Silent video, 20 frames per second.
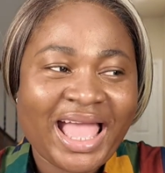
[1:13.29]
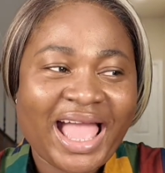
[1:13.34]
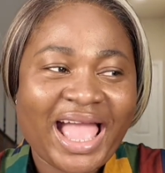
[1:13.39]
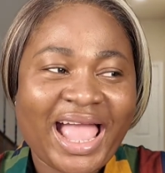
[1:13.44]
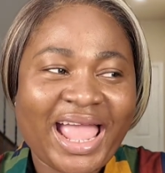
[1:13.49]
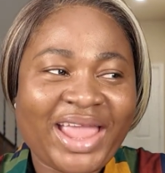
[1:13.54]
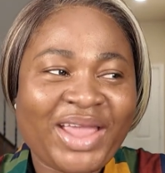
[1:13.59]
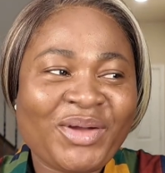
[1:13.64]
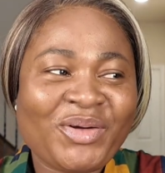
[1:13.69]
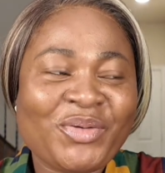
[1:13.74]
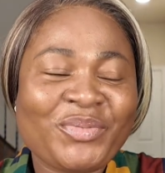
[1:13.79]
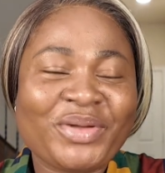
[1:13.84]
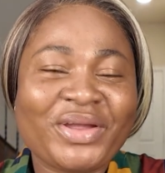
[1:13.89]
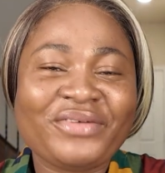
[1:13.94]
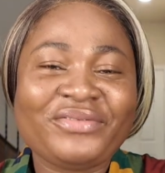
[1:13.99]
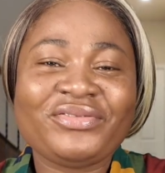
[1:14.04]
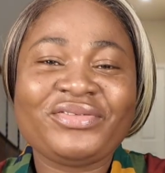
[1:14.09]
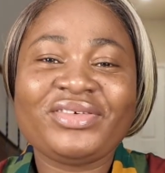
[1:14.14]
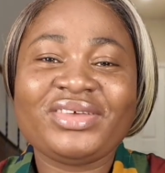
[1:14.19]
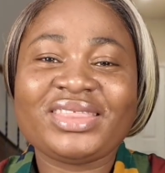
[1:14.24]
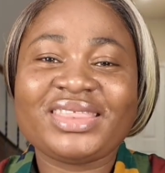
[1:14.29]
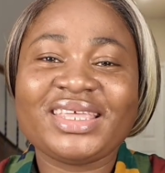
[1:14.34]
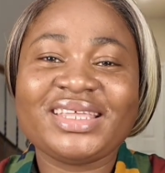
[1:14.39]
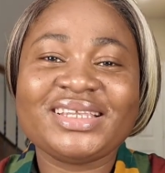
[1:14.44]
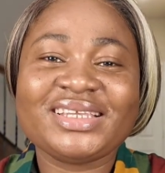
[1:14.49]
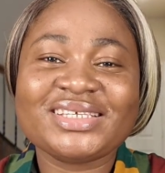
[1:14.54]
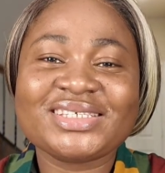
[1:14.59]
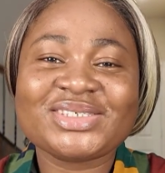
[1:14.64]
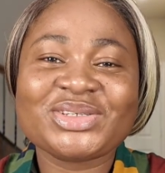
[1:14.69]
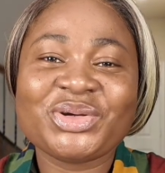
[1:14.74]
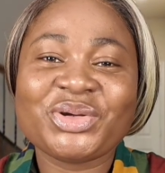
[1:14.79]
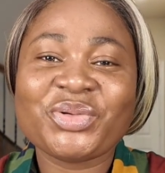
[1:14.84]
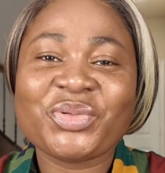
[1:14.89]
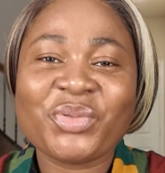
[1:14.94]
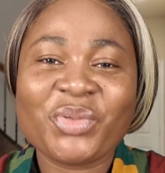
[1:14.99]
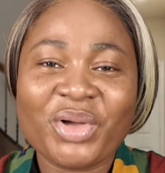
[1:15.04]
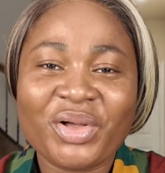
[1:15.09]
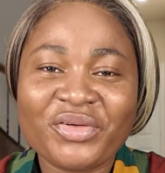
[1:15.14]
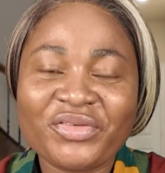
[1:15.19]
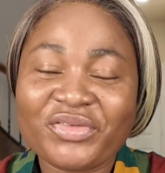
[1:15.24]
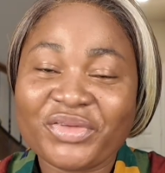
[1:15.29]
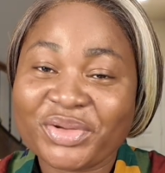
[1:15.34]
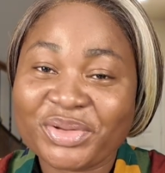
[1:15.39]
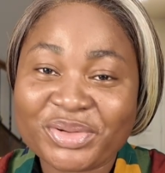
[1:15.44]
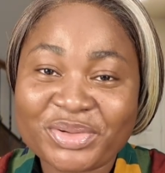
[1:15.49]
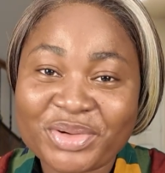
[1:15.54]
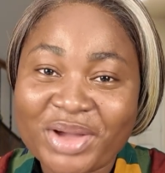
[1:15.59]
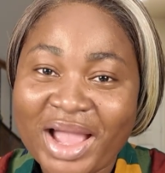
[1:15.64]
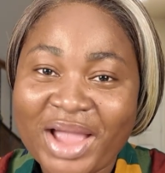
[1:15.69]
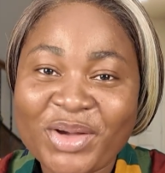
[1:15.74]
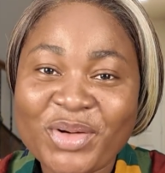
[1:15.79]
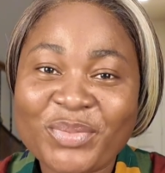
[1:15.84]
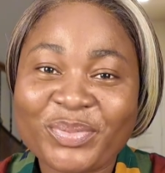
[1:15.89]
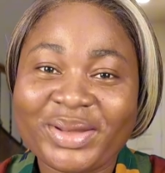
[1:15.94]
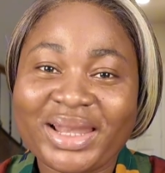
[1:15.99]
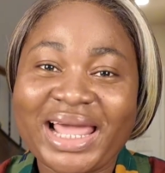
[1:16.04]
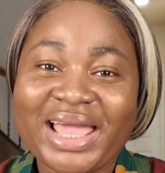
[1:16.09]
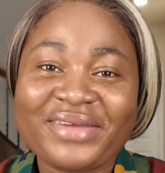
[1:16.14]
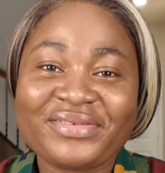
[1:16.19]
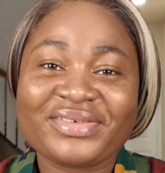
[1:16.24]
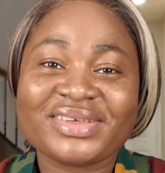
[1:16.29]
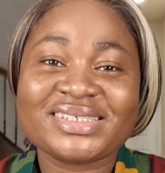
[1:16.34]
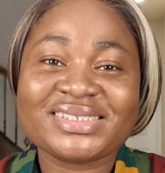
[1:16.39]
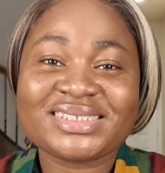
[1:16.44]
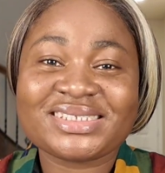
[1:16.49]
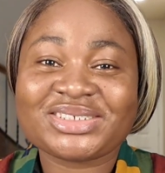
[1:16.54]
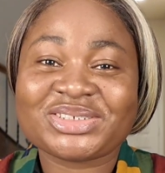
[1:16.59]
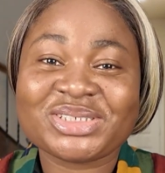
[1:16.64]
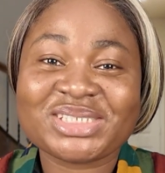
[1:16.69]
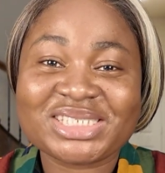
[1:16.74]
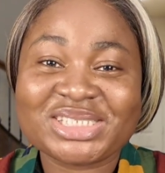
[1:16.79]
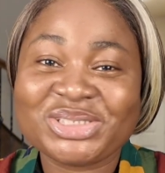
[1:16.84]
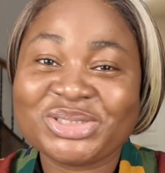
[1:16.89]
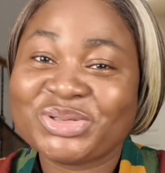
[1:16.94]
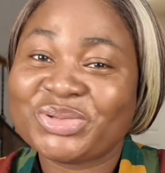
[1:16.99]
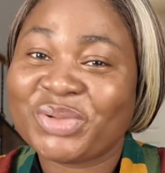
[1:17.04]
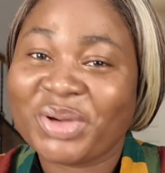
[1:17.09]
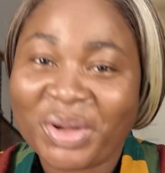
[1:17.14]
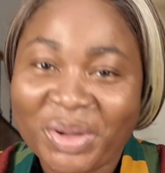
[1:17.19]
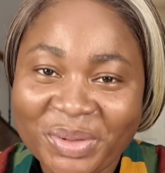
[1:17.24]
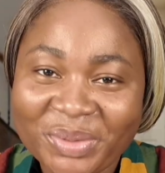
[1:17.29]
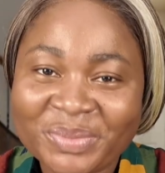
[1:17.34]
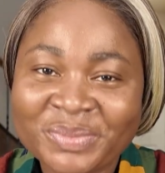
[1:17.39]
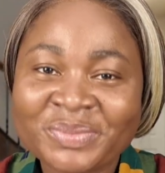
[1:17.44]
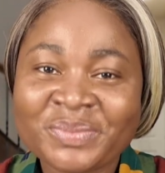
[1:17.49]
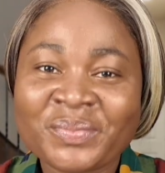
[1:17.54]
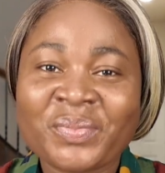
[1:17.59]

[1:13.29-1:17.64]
I hope everything is going well for you. I hope life is treating you well.